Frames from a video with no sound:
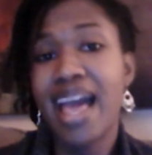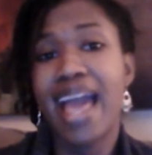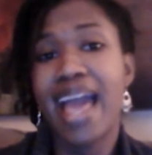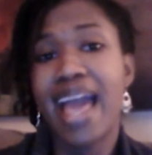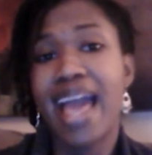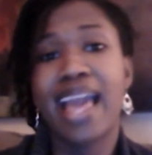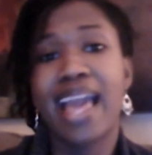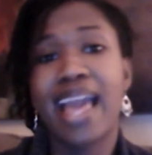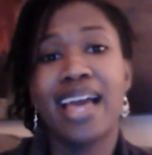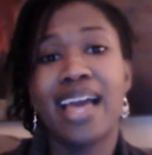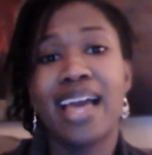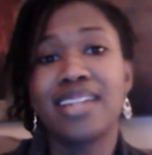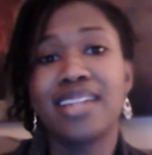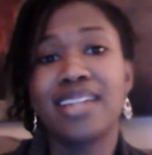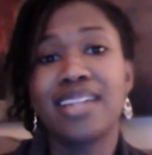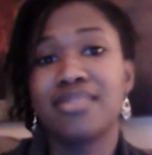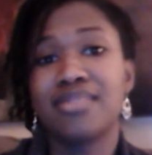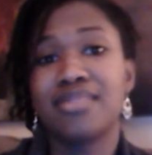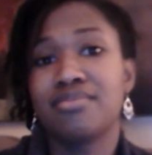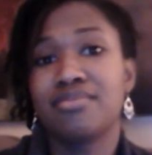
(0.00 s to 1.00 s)
and
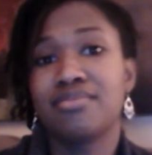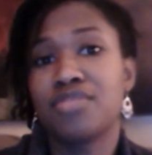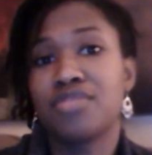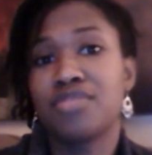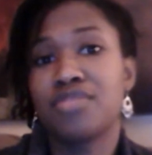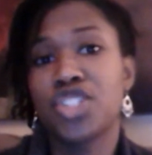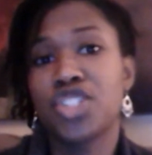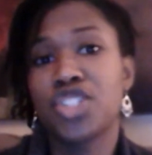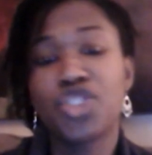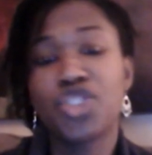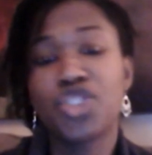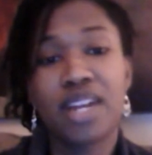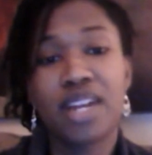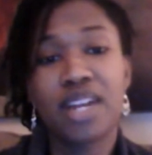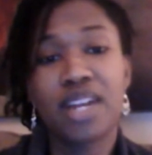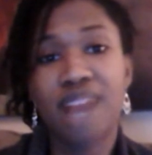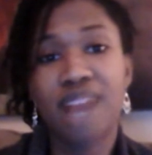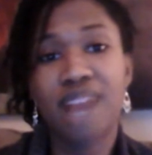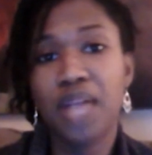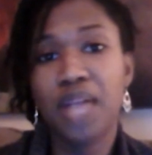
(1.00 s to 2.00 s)
just try to
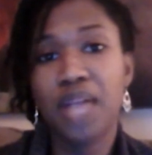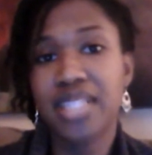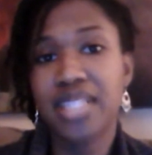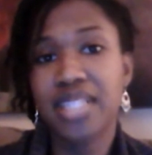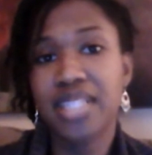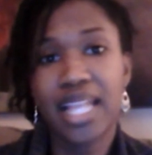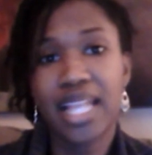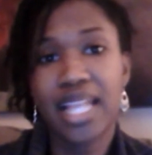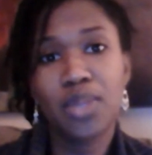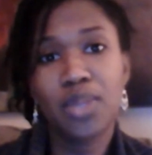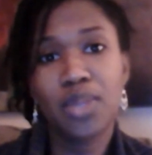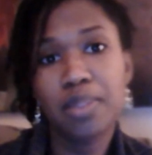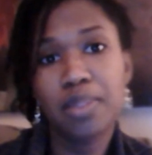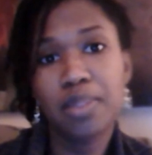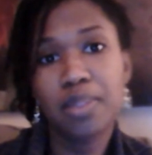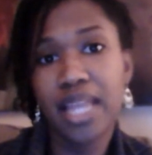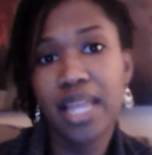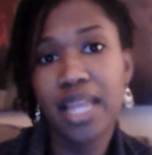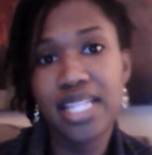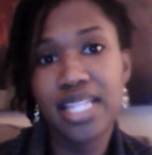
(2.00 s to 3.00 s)
follow exactly what the
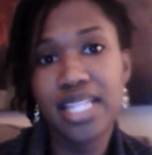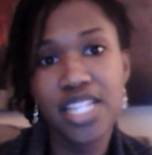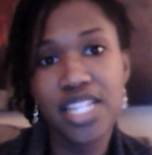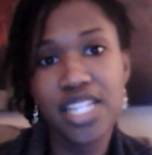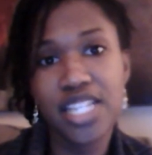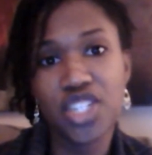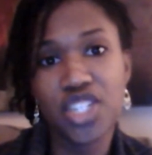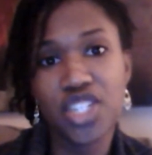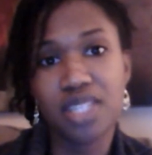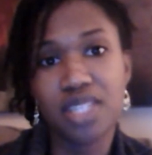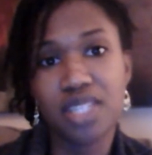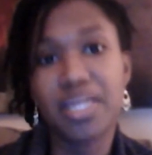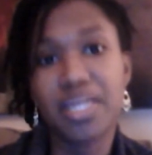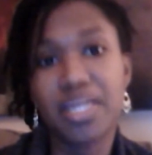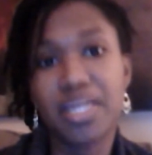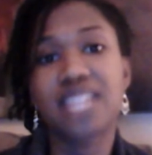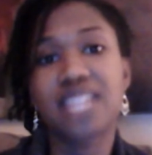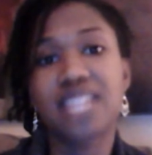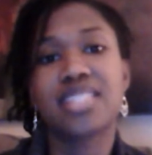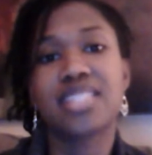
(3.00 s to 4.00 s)
plan teaches,
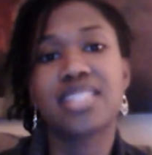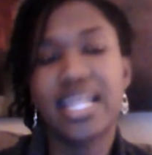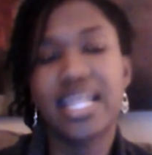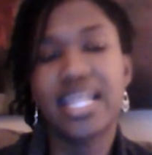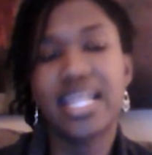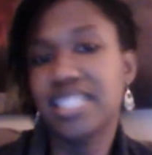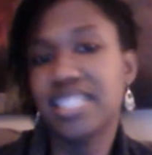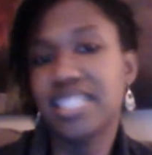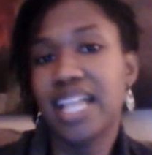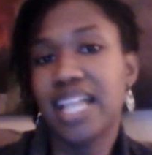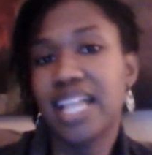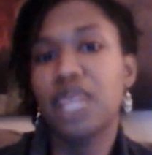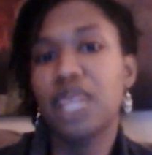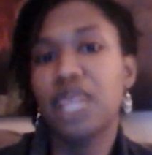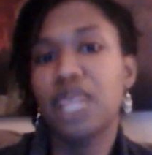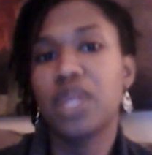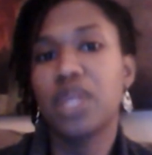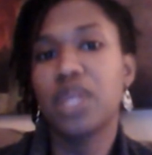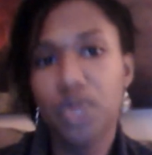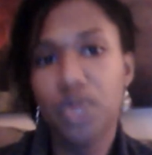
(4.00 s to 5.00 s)
because that's exactly
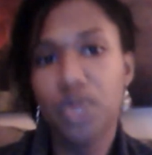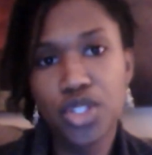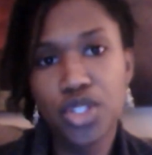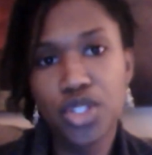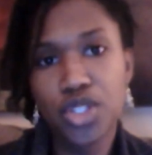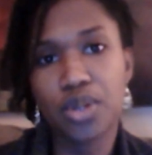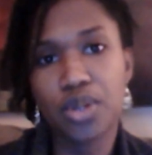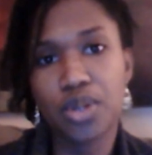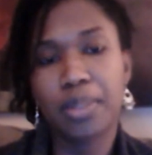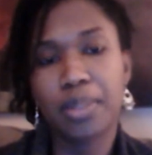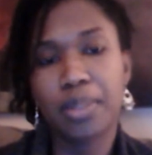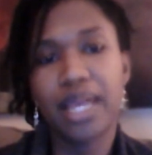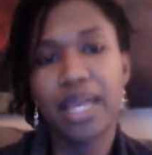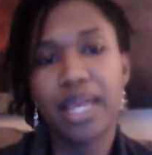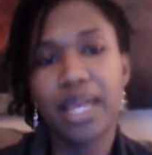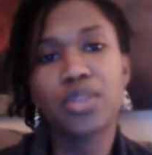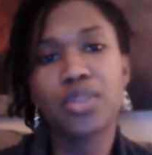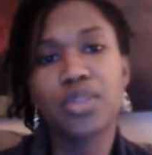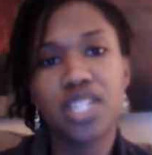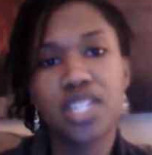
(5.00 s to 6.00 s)
what it will do. A plan
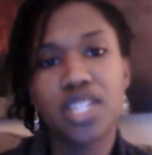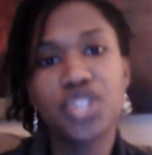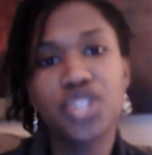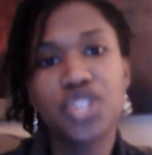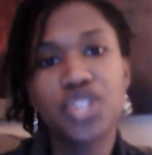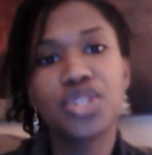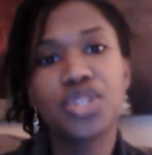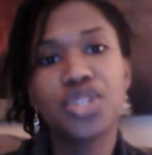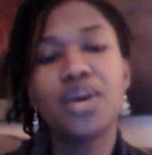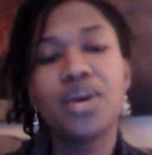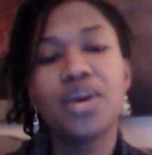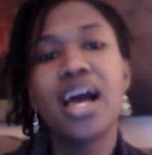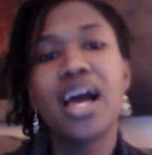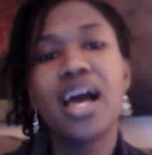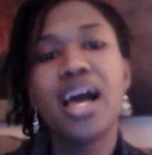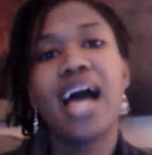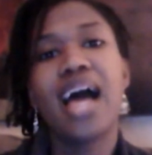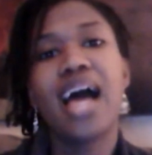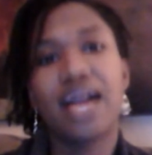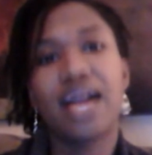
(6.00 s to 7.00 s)
will teach you
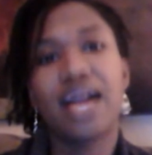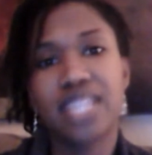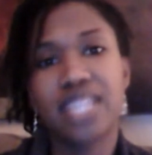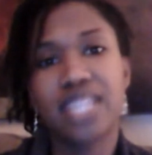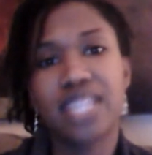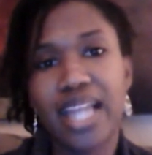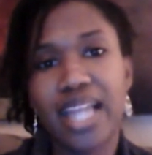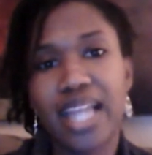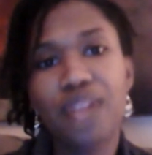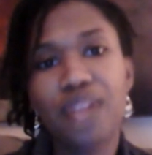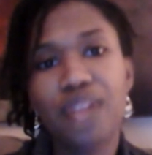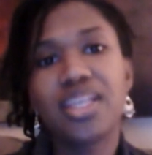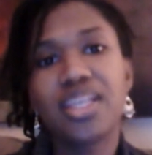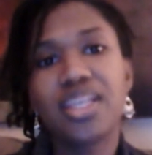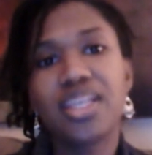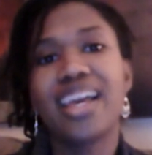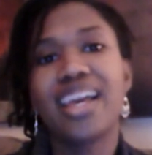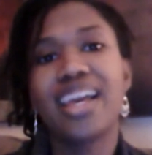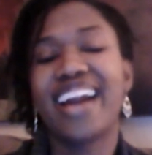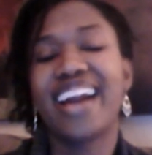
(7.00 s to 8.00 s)
how to eat
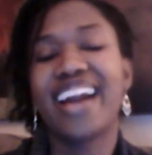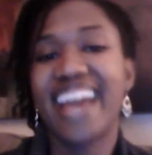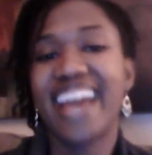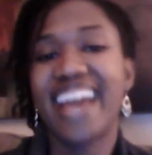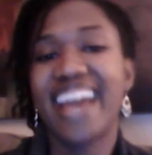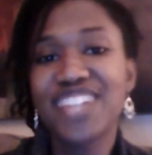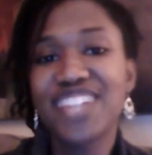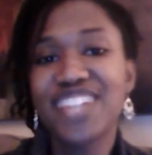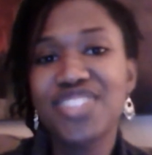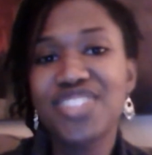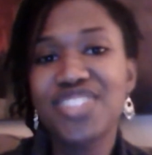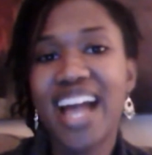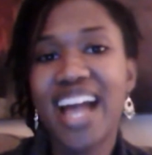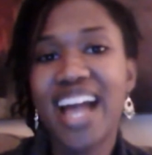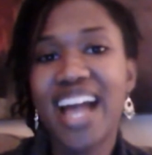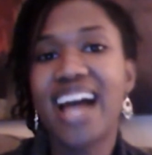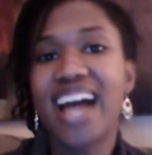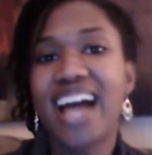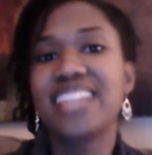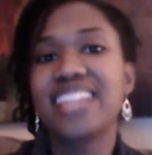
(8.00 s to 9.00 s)
healthy, how to
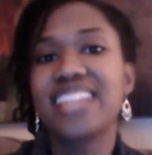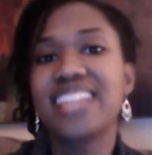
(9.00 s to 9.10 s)
exercise,